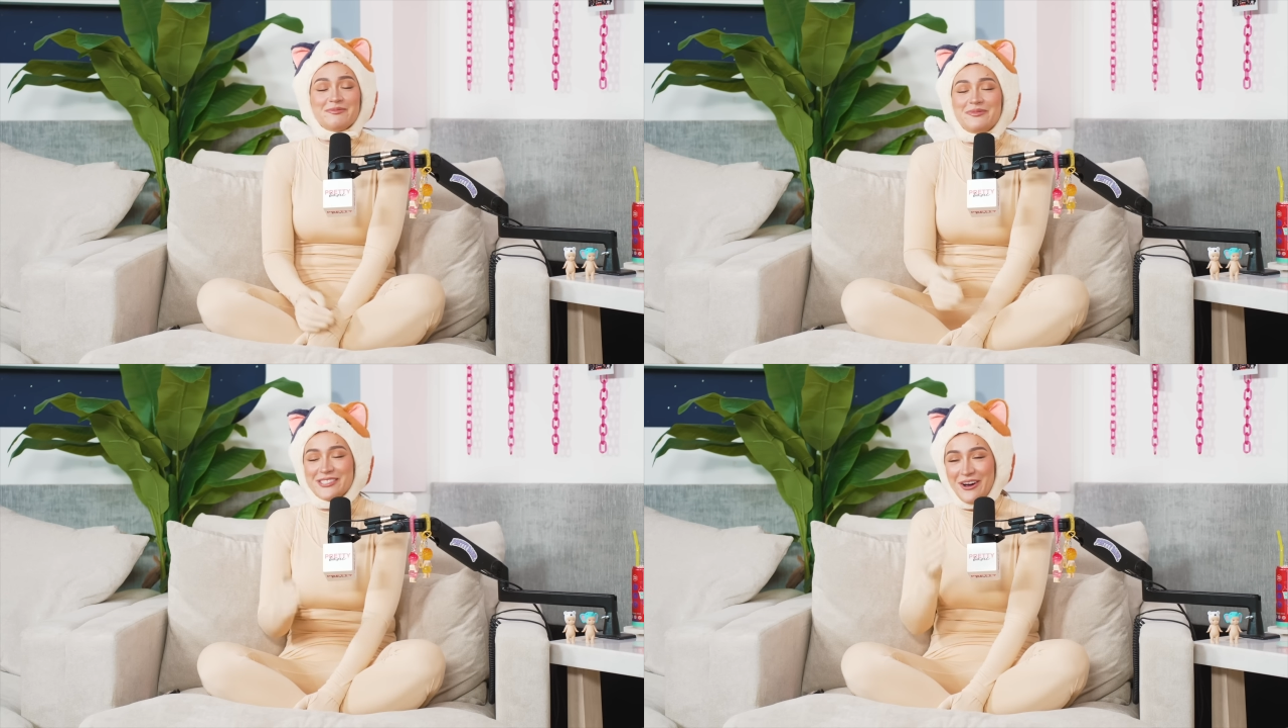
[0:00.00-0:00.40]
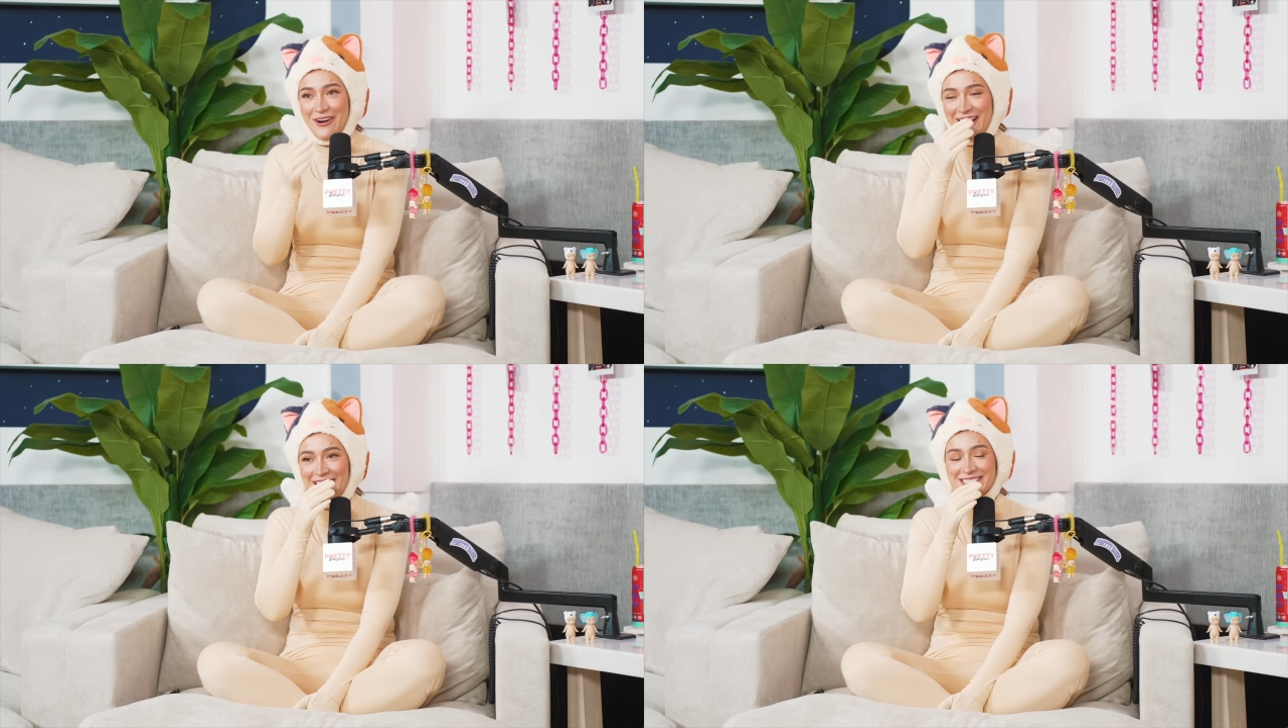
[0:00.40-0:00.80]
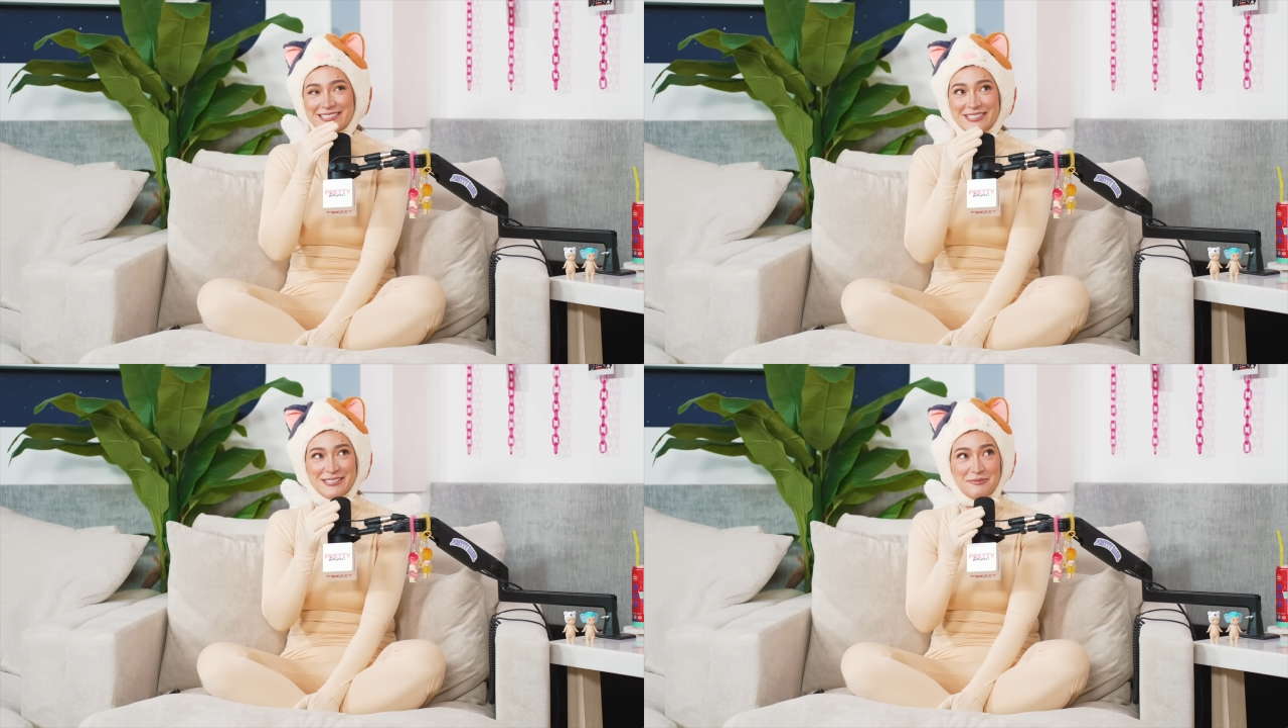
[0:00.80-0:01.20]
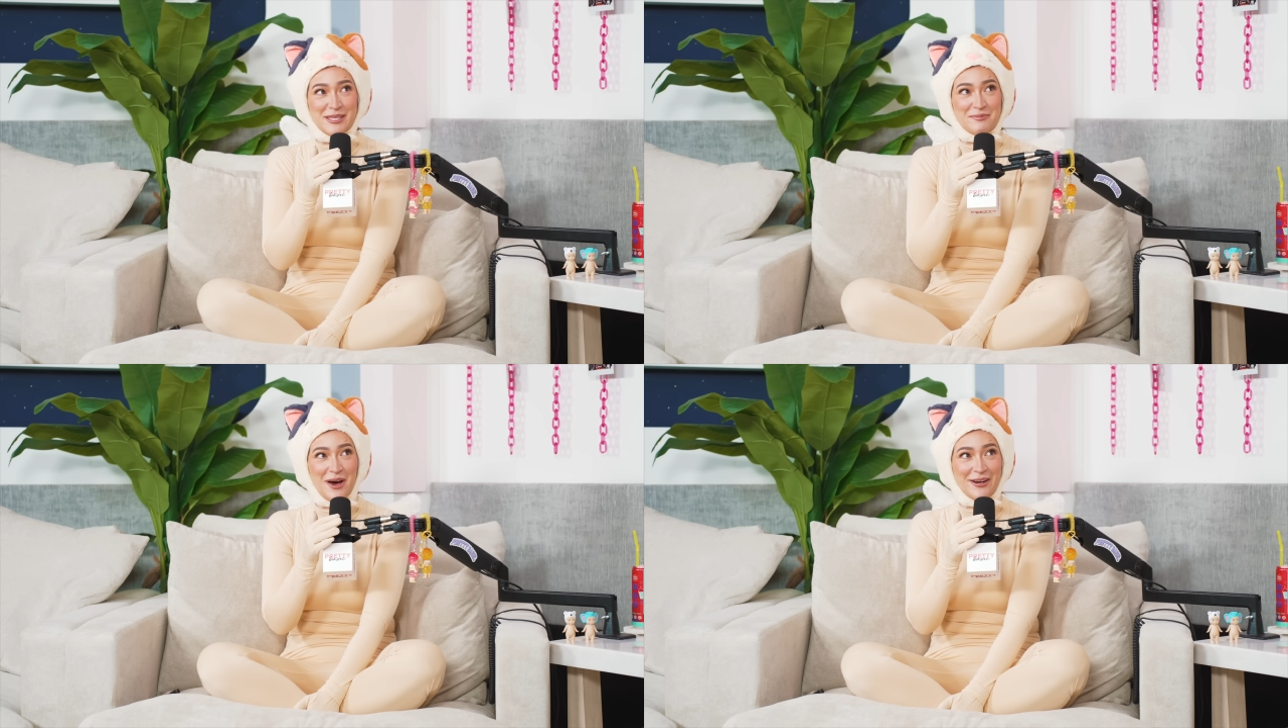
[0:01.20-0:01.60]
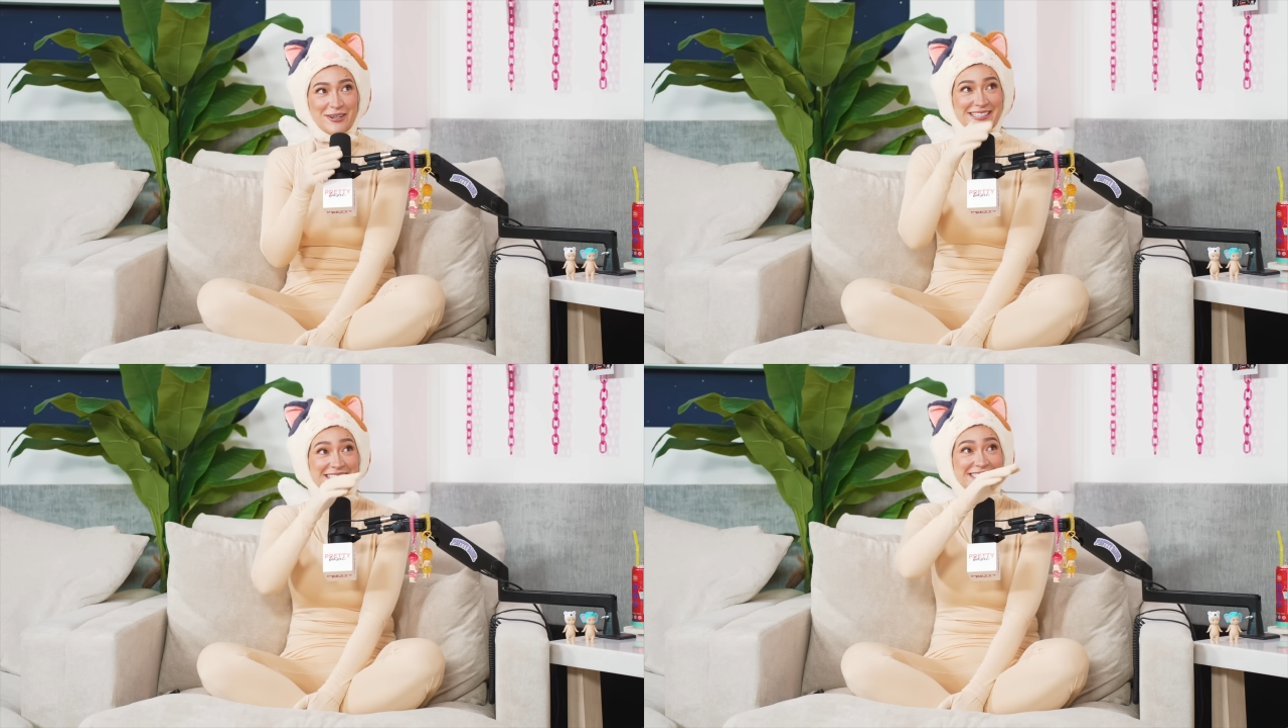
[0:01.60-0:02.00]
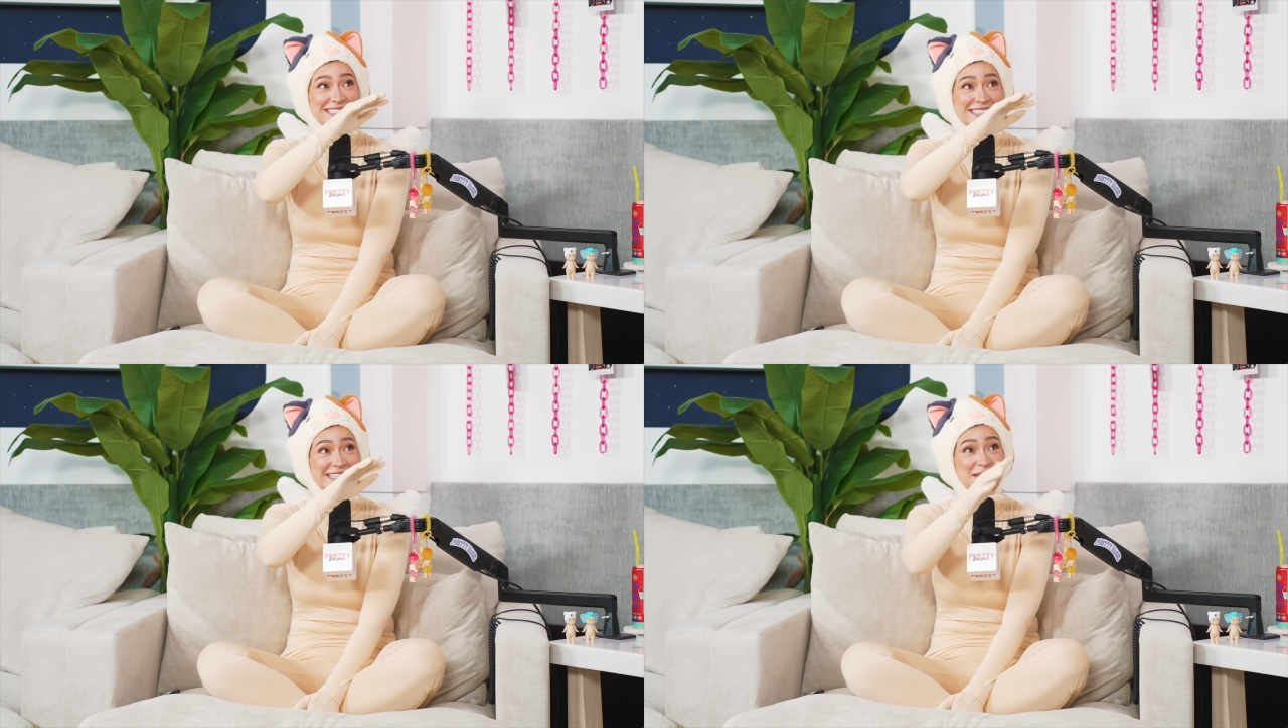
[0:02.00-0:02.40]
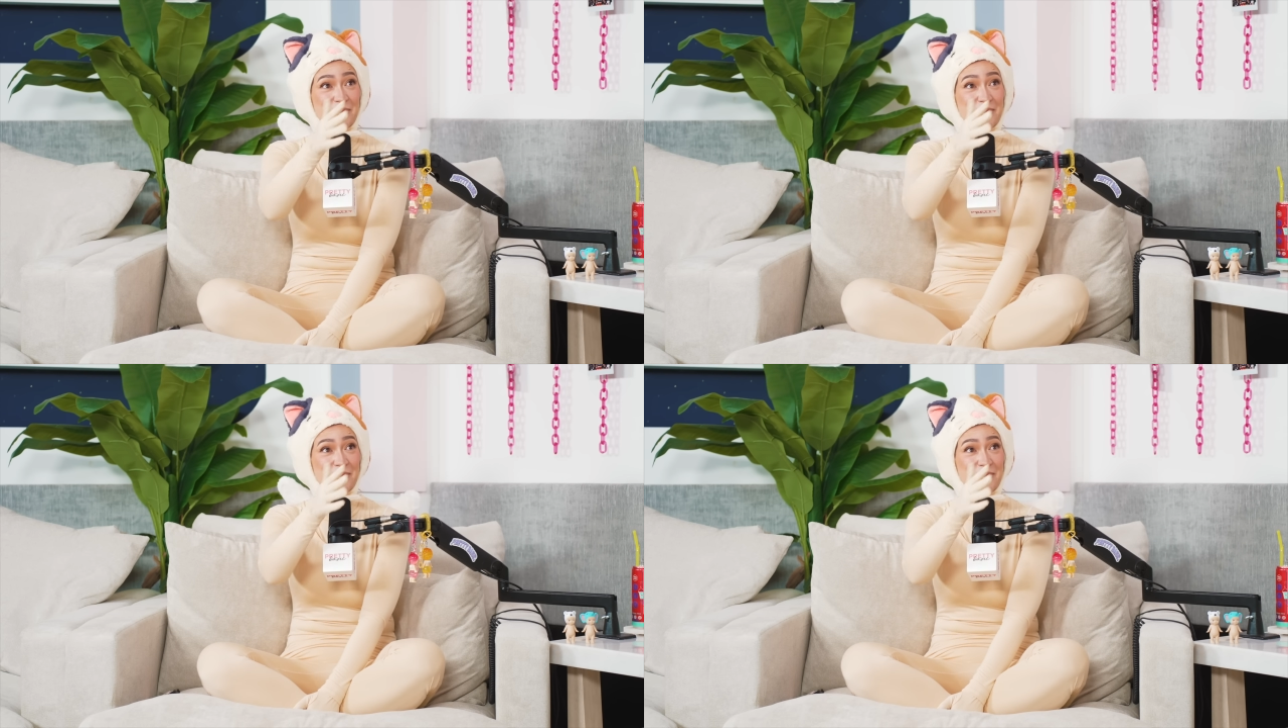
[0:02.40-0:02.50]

Sorry, I just looked up at the monitors and I didn't see